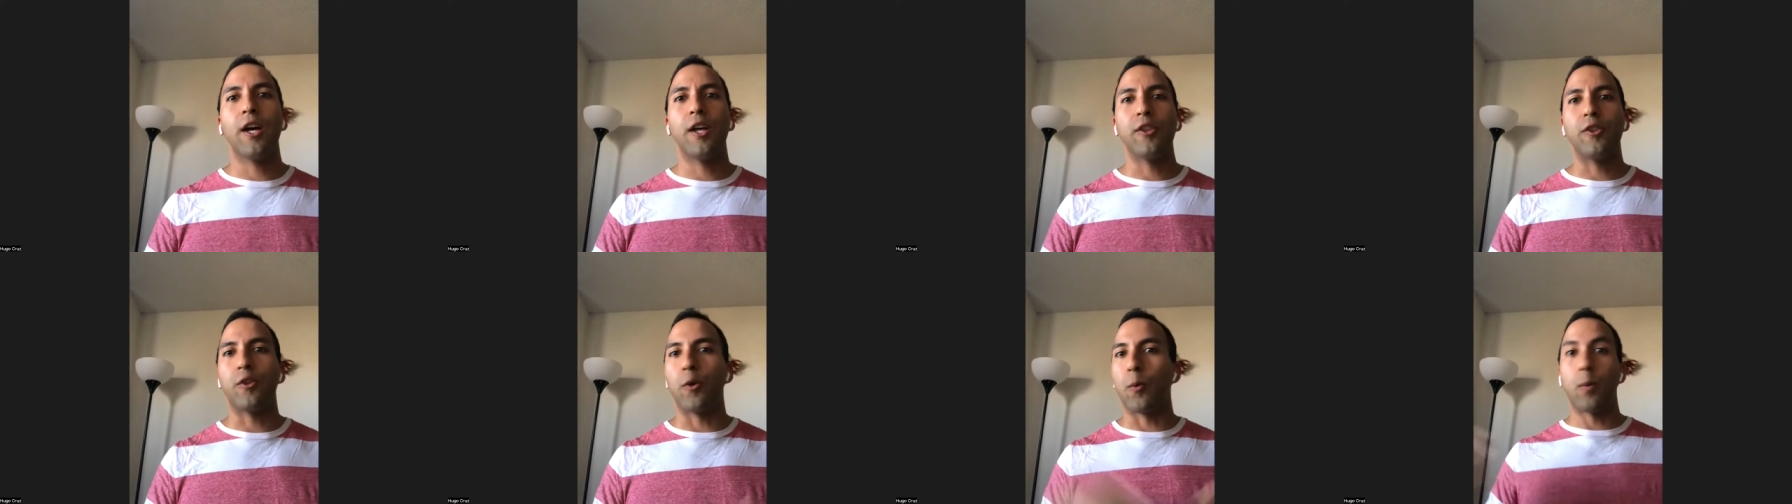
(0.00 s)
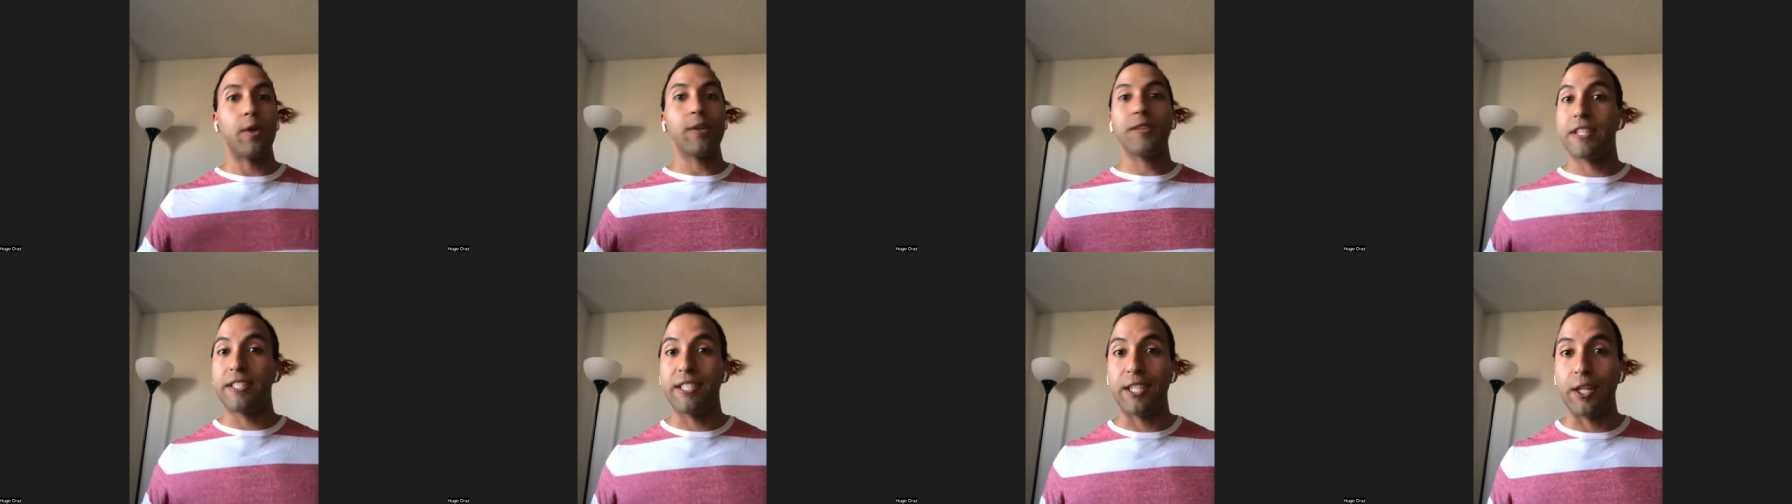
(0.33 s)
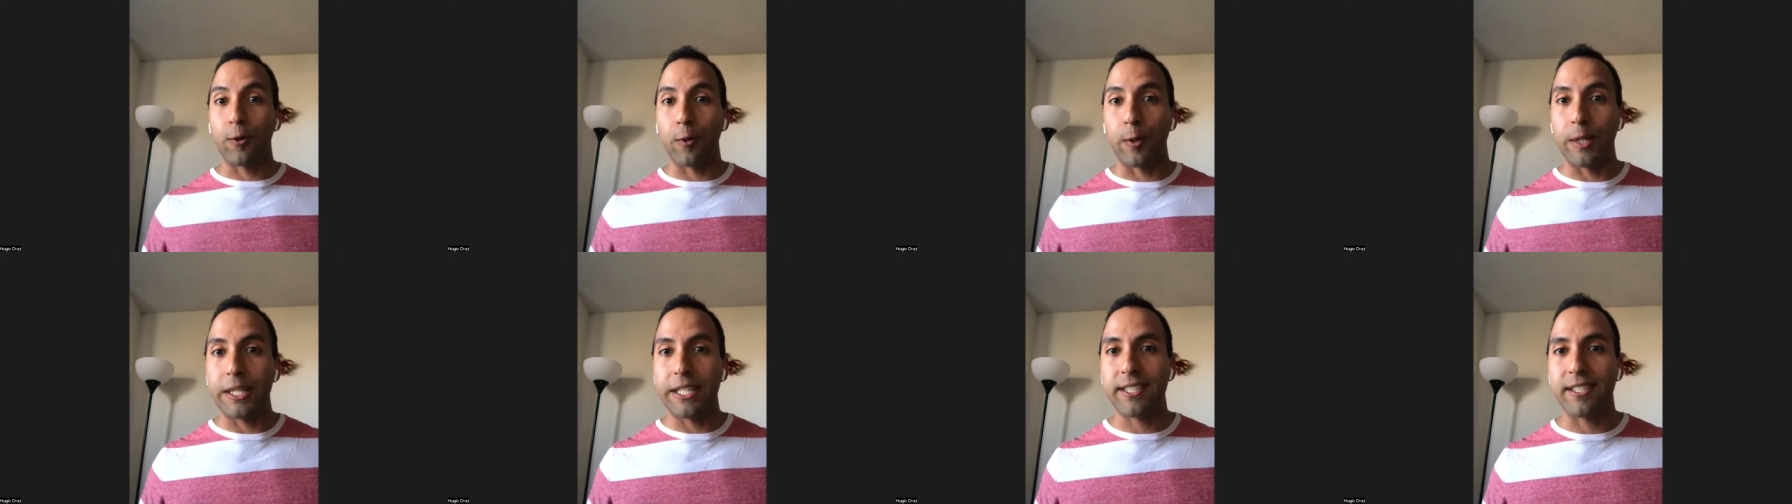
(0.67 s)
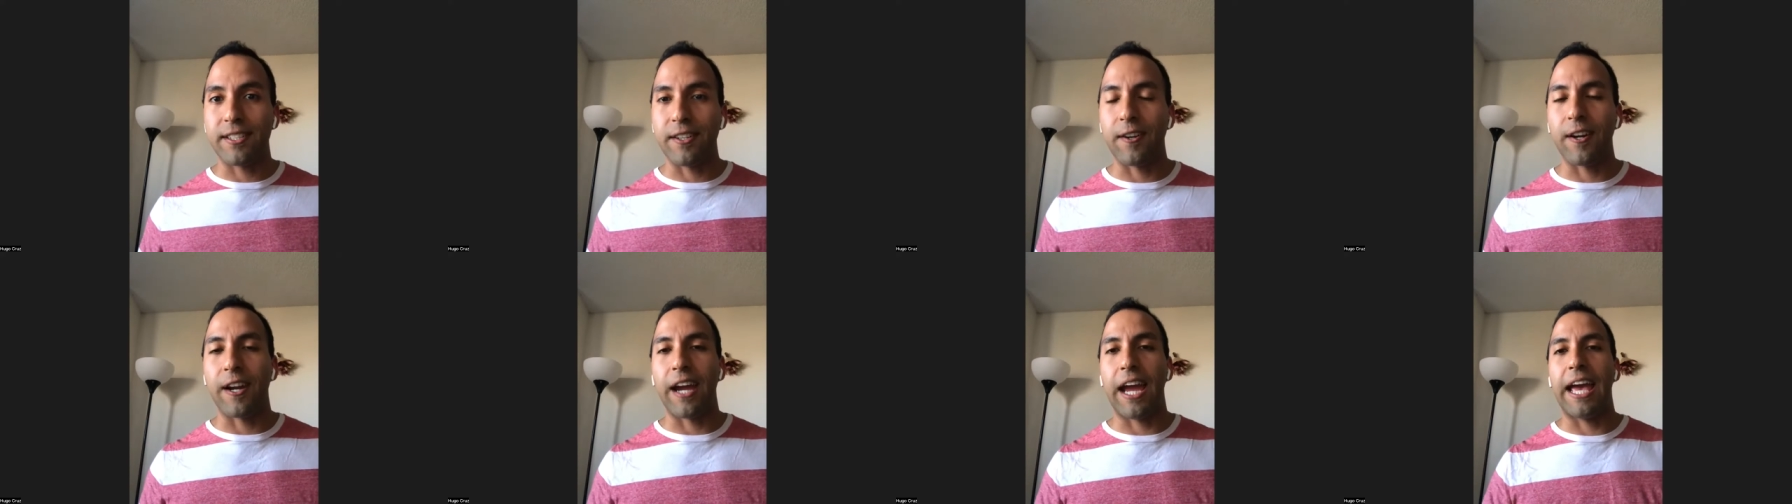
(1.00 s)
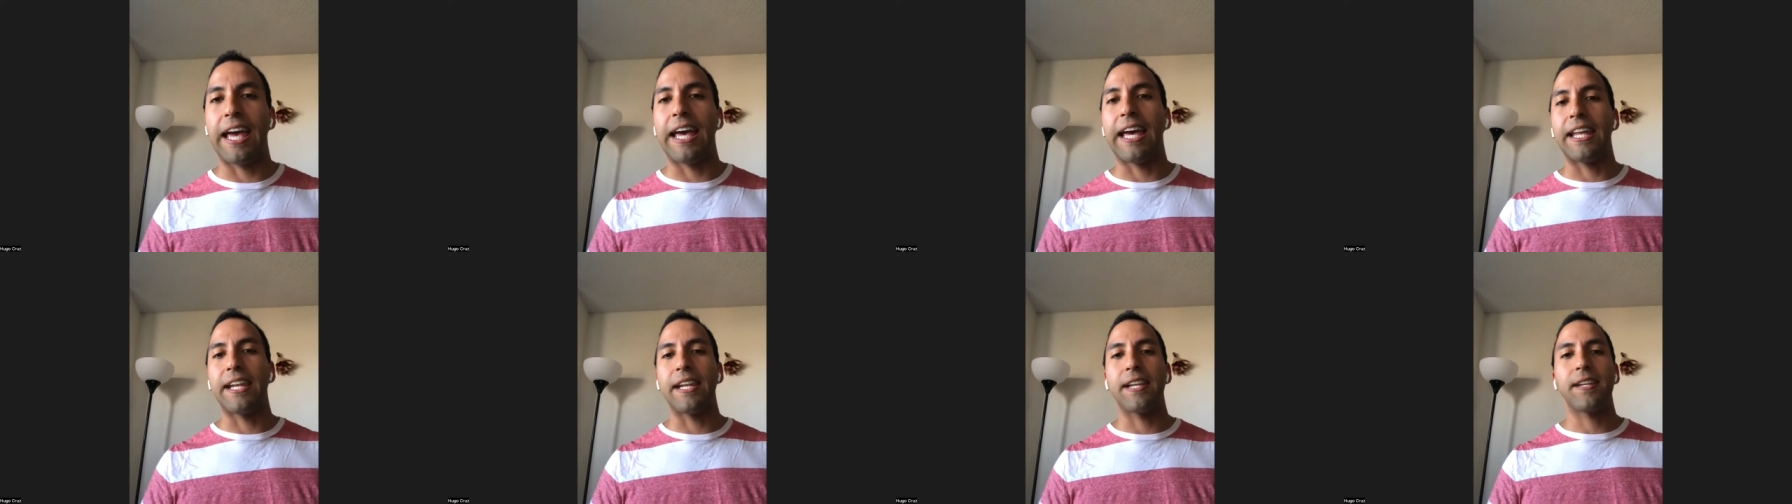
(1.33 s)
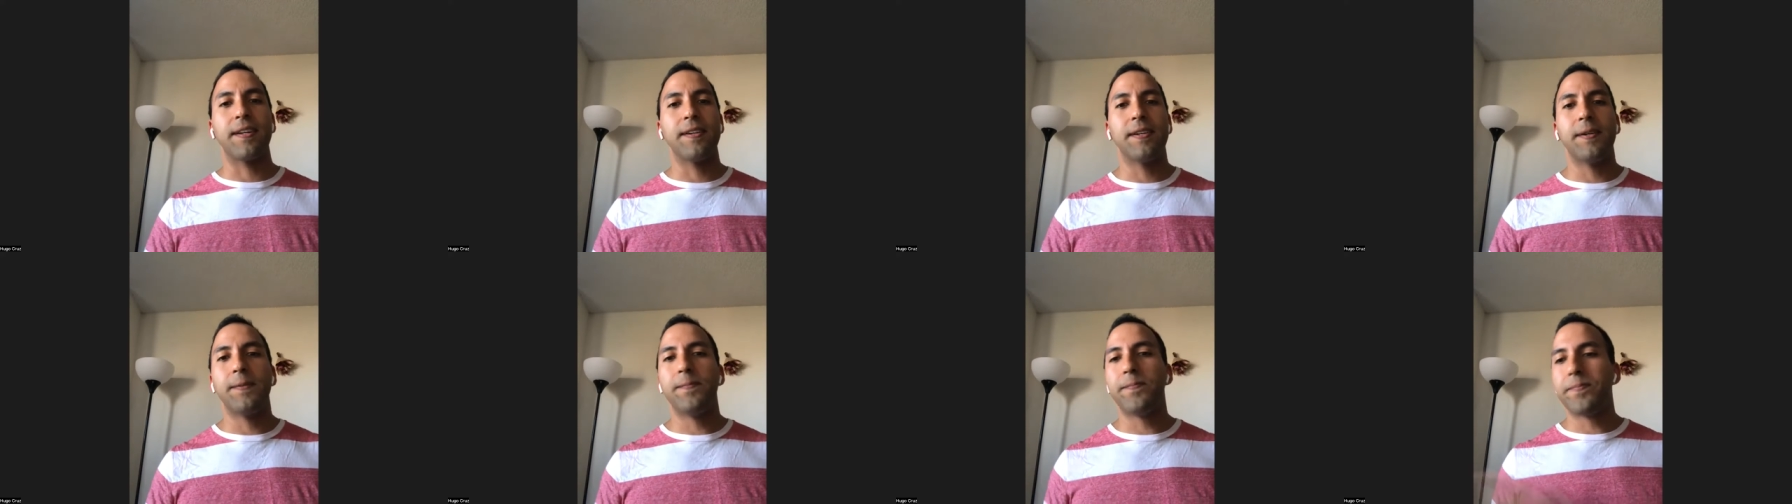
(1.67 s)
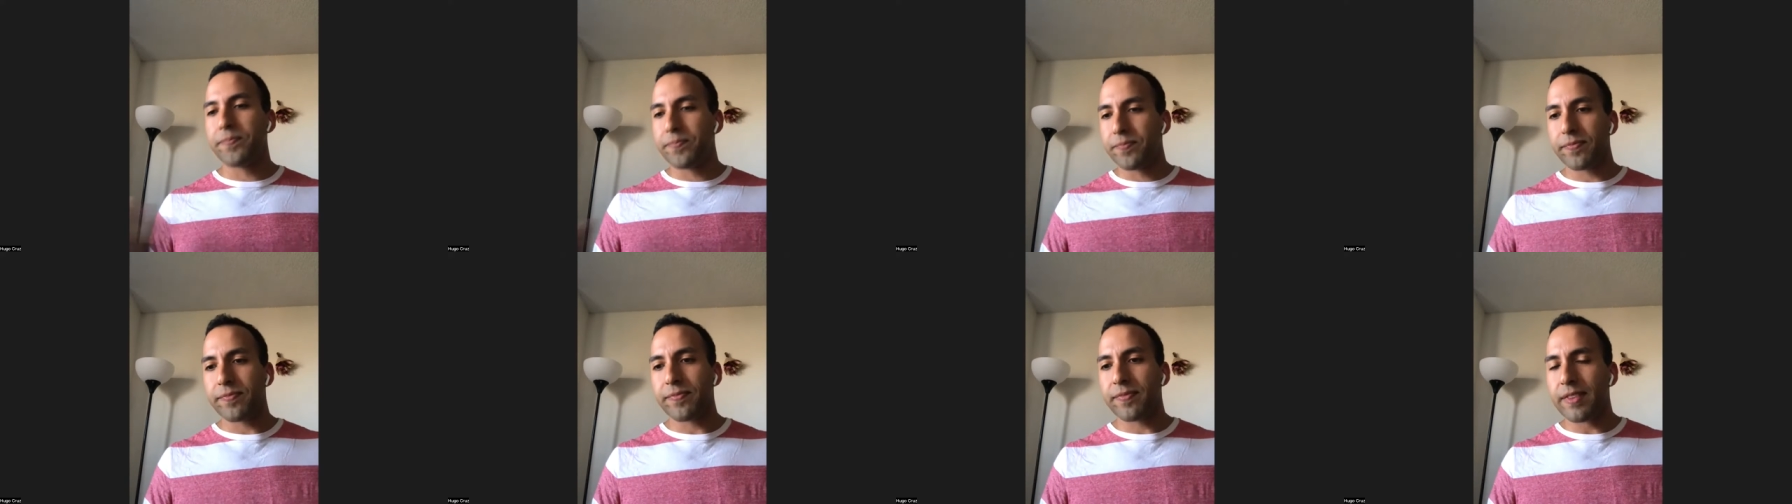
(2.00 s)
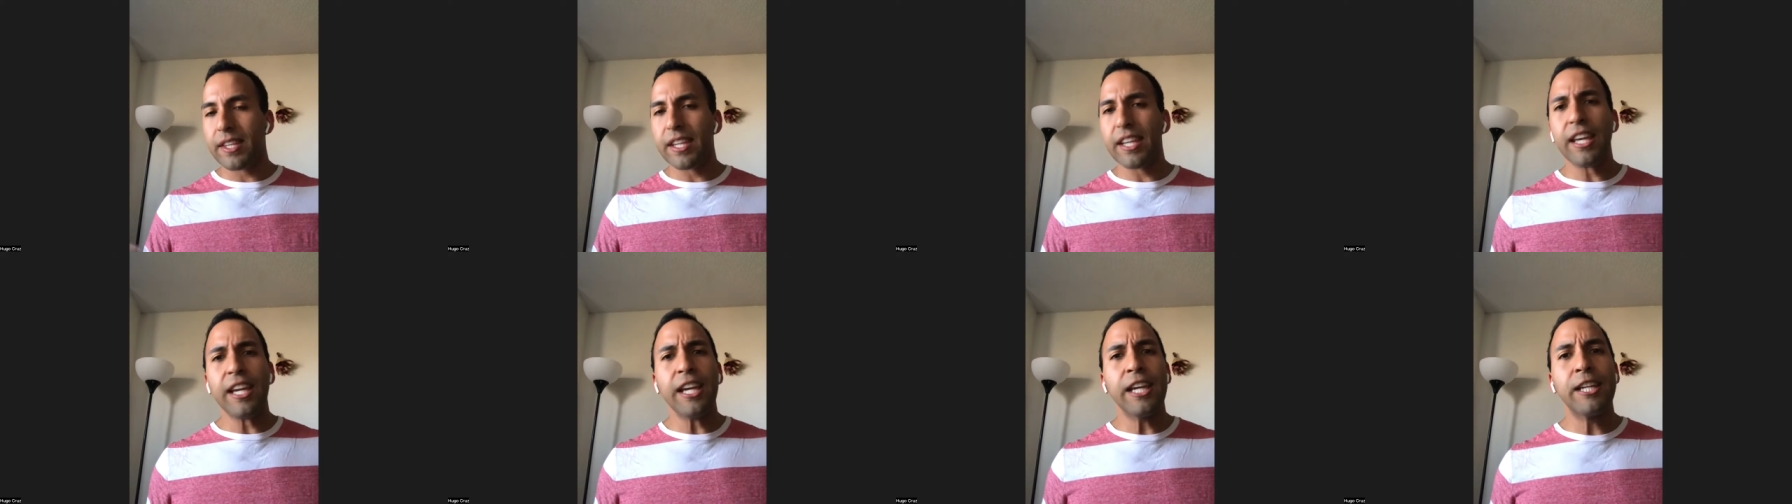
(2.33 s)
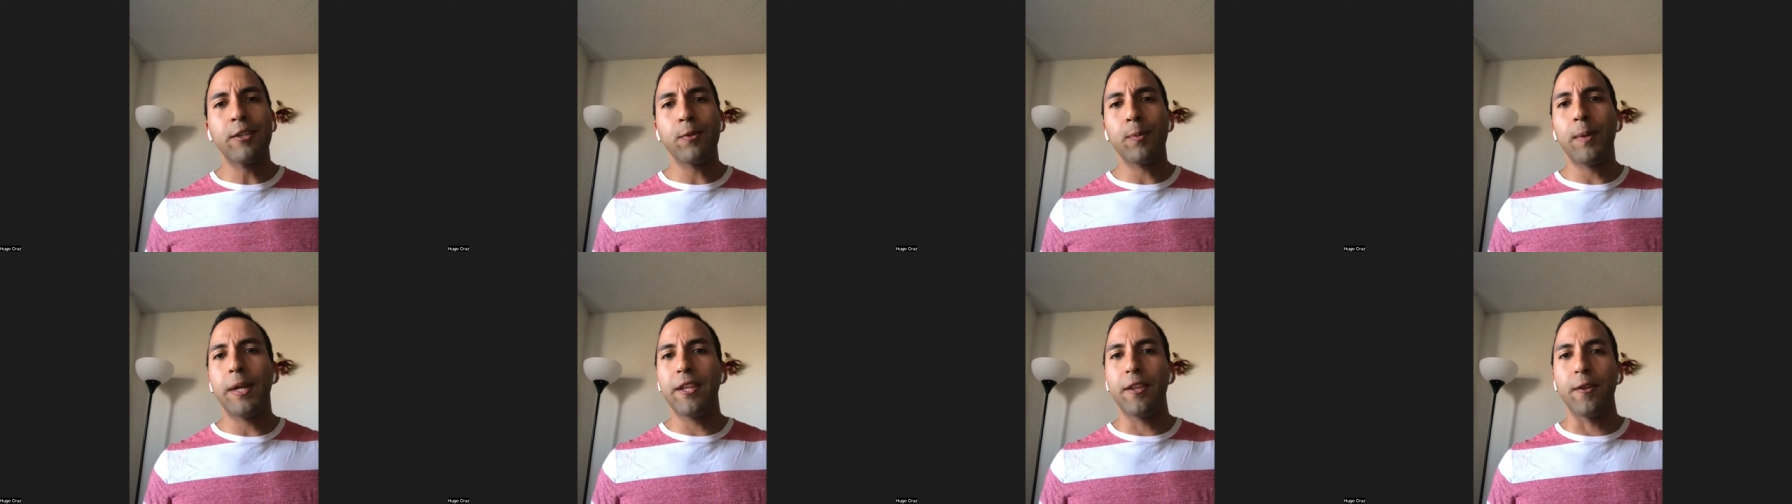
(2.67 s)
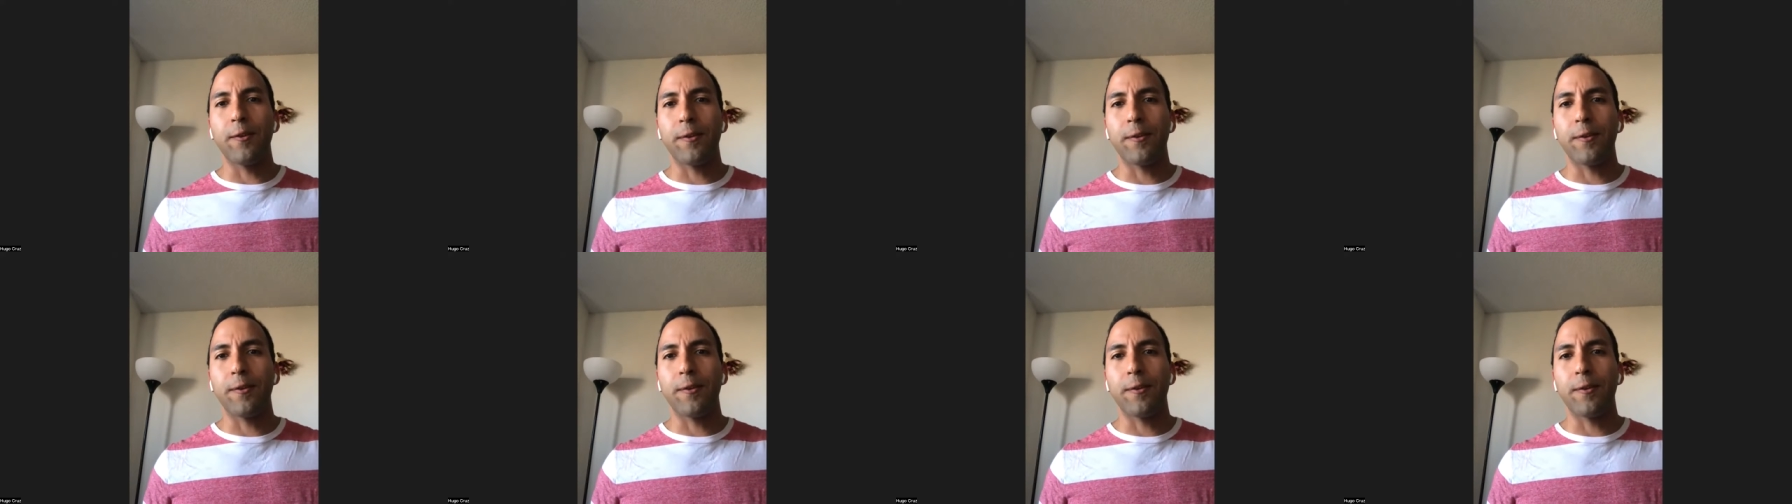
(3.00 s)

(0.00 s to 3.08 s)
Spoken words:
the world is your oyster. And it's one of